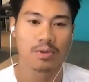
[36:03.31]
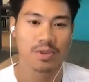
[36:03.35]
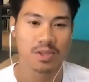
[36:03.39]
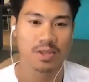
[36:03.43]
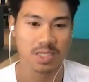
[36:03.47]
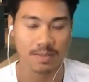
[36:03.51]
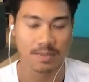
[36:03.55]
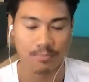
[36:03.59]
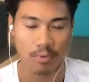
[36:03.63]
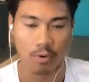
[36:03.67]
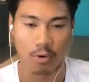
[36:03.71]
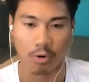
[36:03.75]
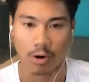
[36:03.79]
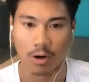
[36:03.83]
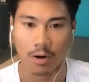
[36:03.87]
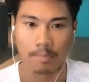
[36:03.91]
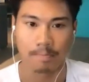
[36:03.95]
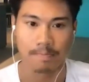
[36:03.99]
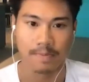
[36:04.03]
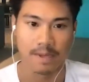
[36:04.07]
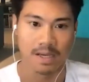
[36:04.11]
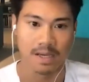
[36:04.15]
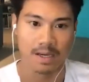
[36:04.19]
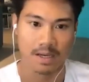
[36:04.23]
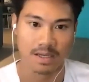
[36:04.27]
about the
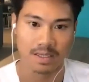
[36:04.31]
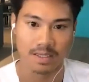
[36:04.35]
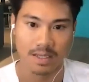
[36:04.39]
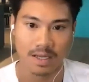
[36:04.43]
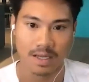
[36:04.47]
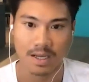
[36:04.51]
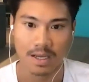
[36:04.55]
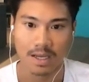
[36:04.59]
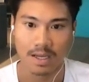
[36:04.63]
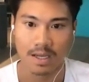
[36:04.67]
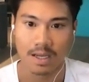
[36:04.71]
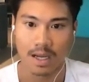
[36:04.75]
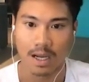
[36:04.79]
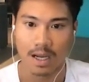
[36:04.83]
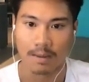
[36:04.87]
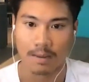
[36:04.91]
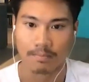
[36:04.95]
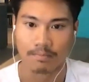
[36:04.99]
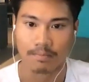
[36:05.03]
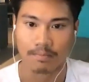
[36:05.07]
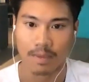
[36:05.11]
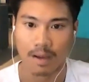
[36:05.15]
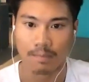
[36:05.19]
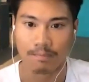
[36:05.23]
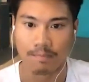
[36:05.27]
support, because
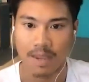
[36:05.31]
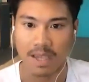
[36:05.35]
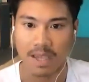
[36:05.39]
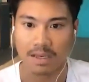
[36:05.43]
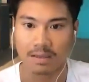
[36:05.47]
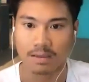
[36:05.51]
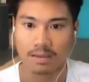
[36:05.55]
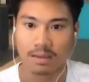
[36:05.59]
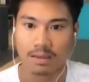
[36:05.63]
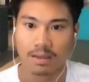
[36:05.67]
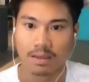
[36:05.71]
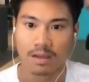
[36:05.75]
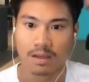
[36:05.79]
um, a big